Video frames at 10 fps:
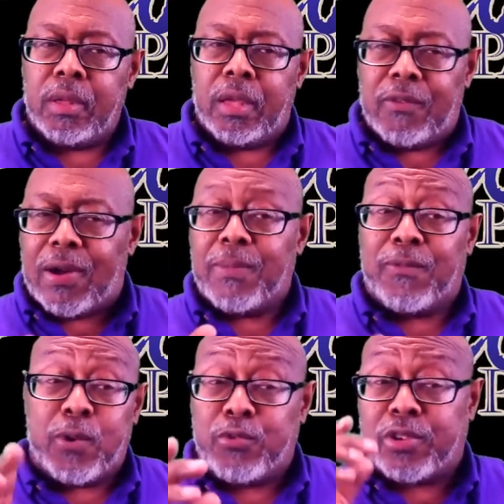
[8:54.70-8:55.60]
If I'm the
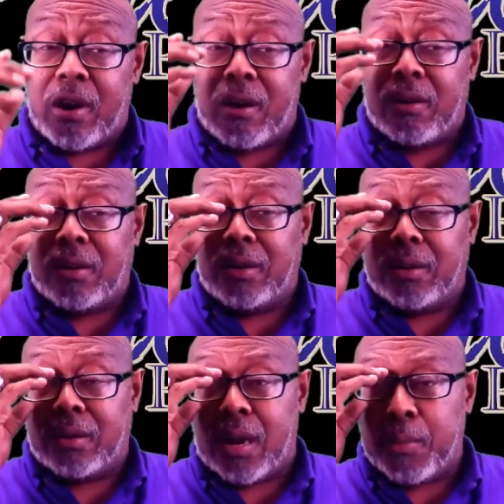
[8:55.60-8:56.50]
first car
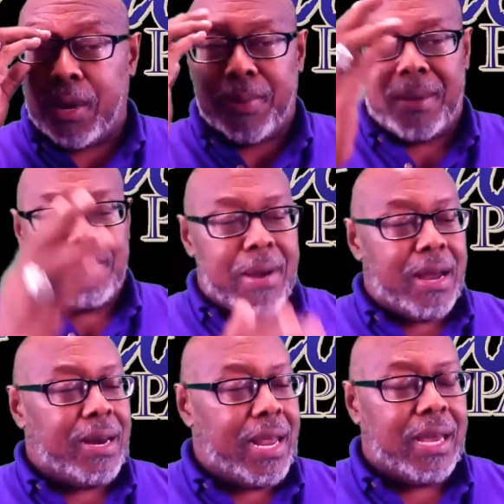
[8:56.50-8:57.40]
coming up in
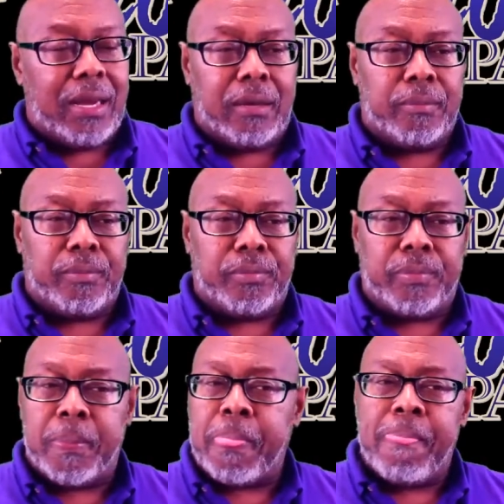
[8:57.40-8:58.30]
my lane,
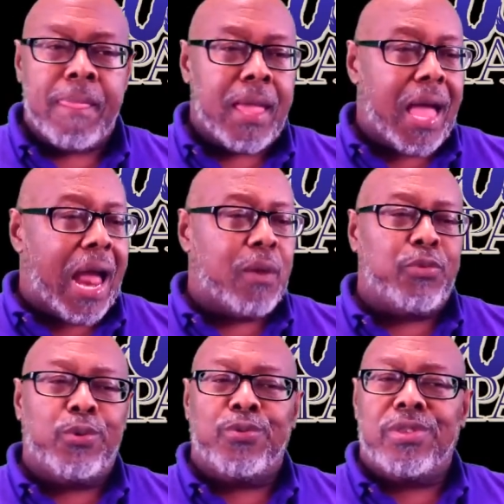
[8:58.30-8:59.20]
I
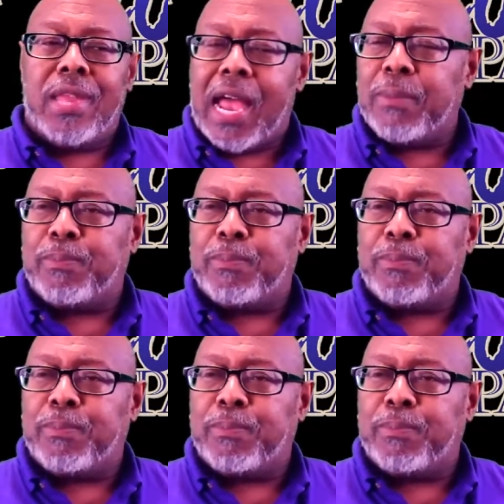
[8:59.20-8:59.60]
do not